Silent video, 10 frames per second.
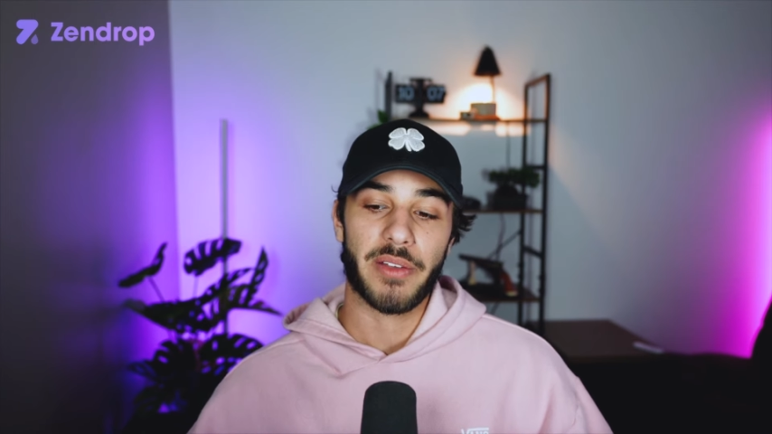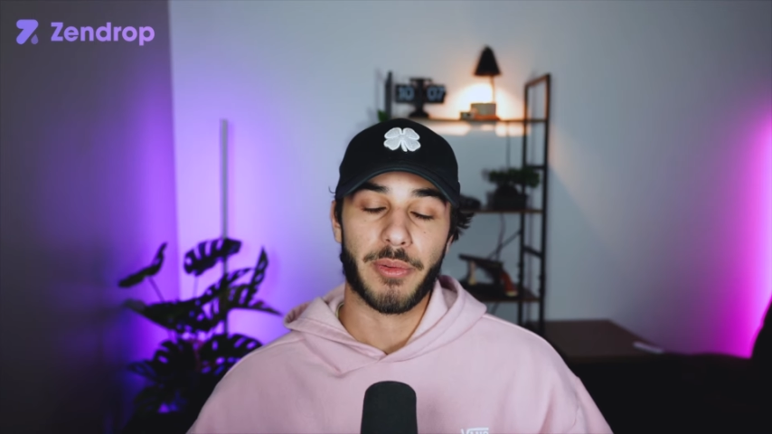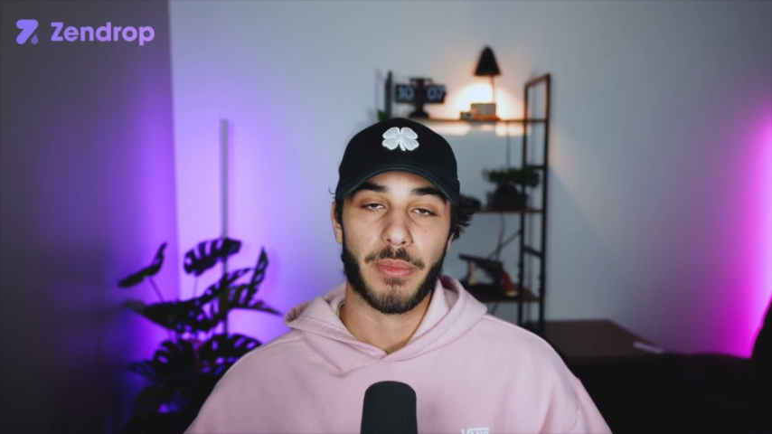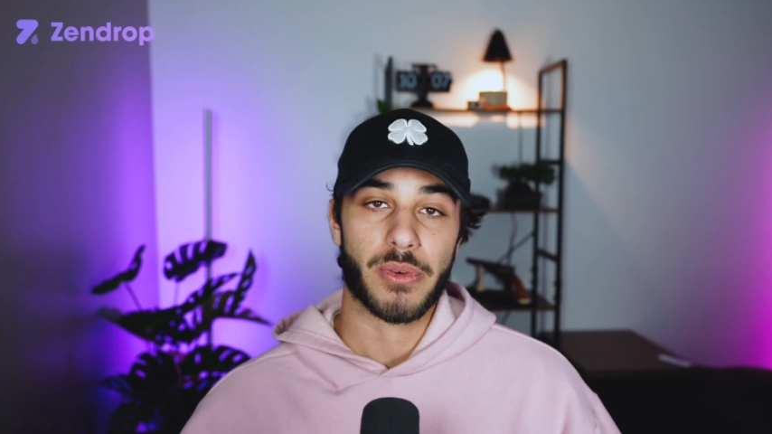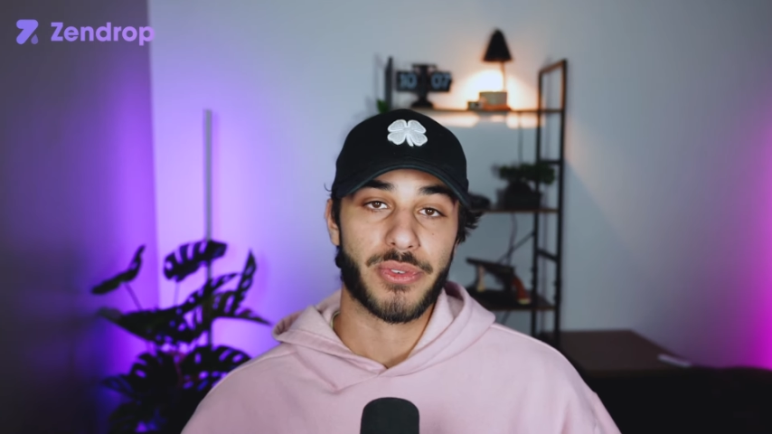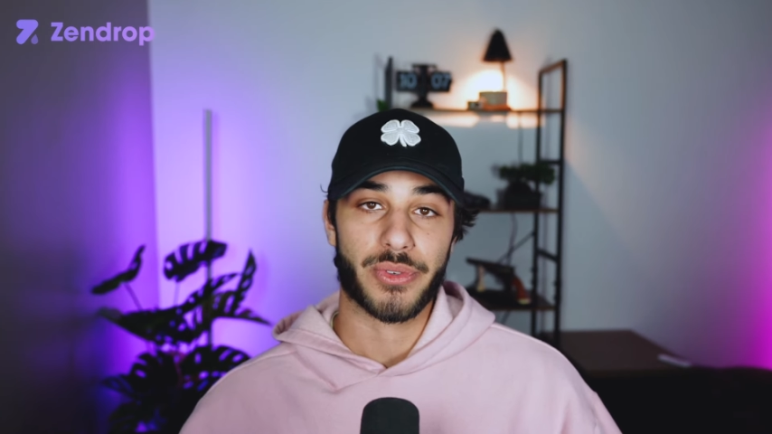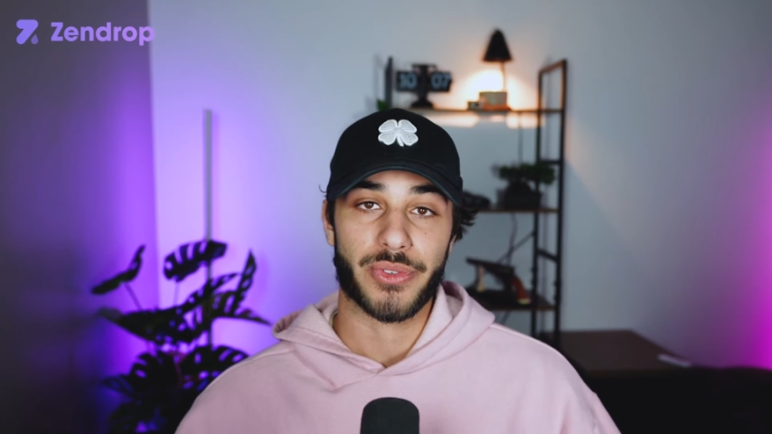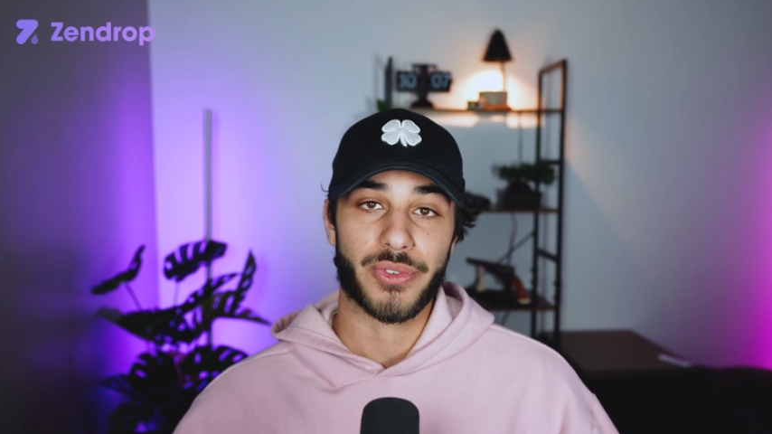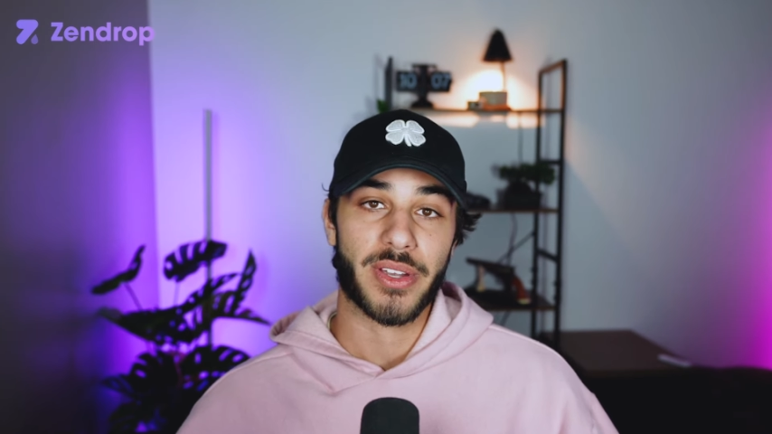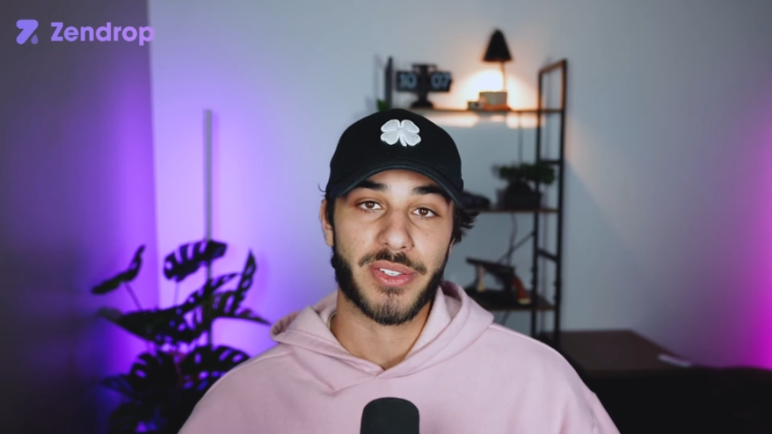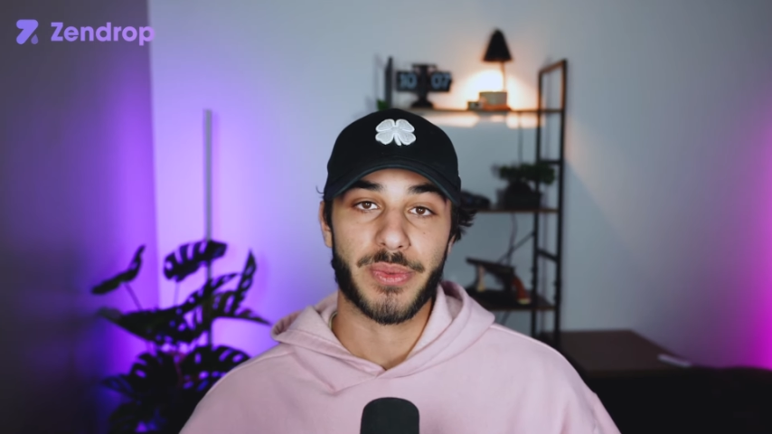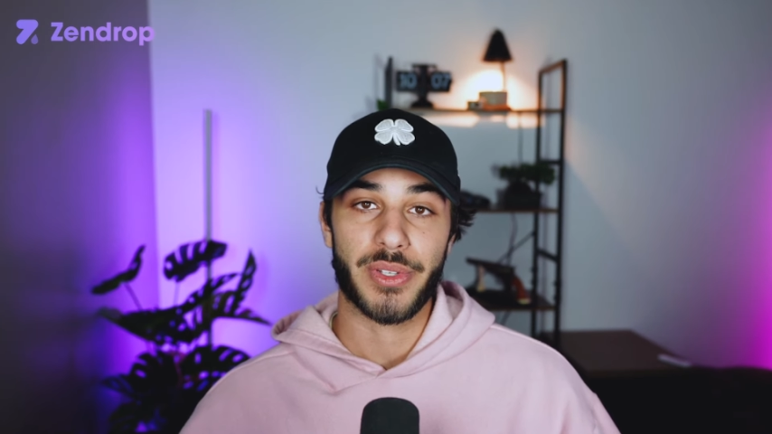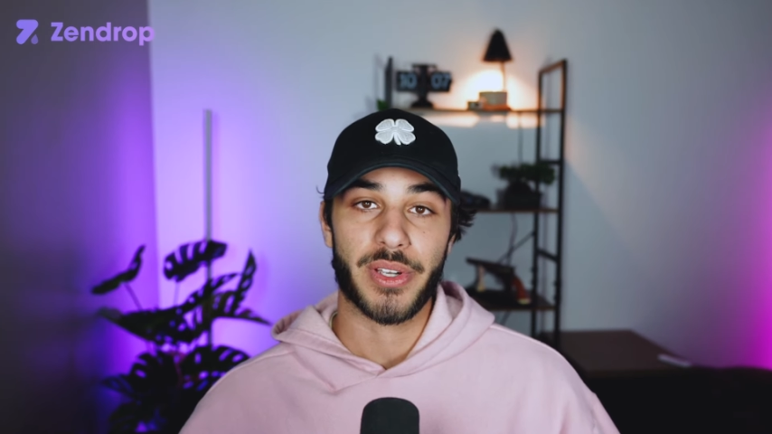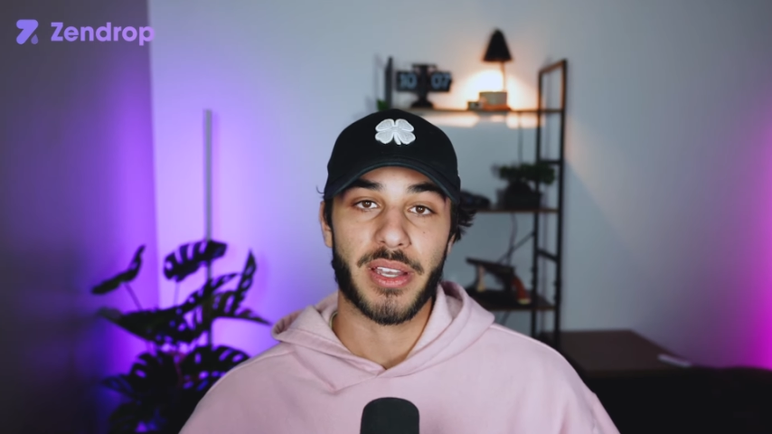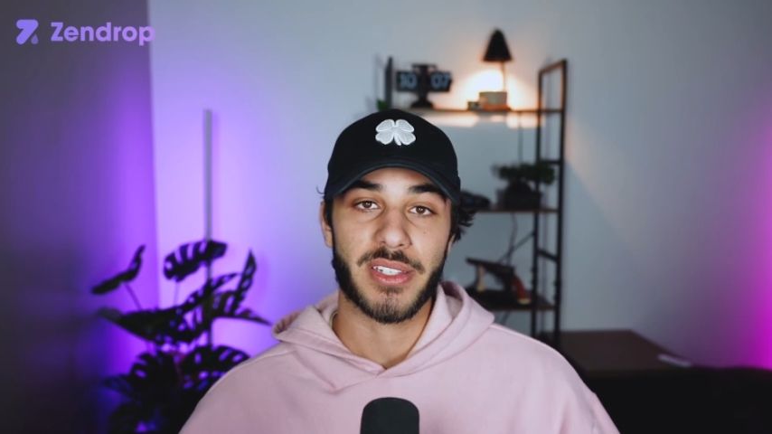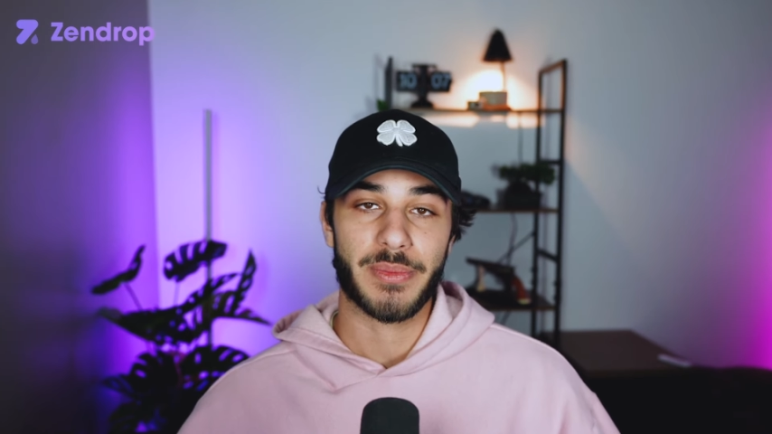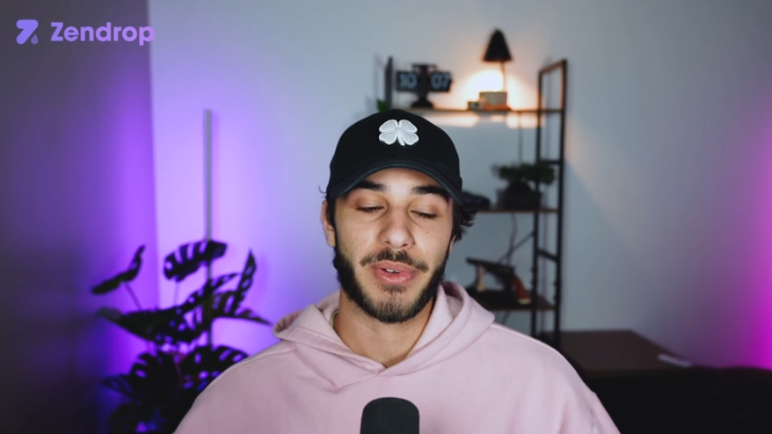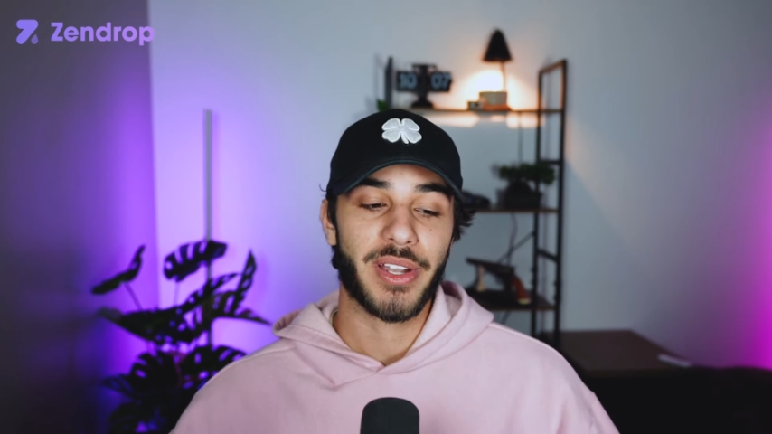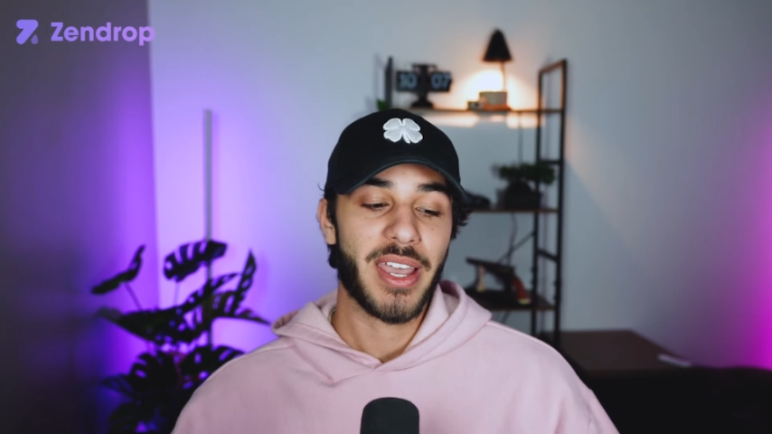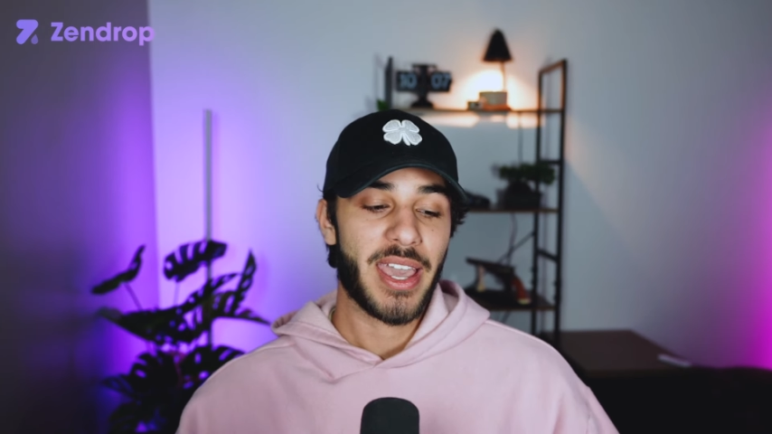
emotional trust with your customer,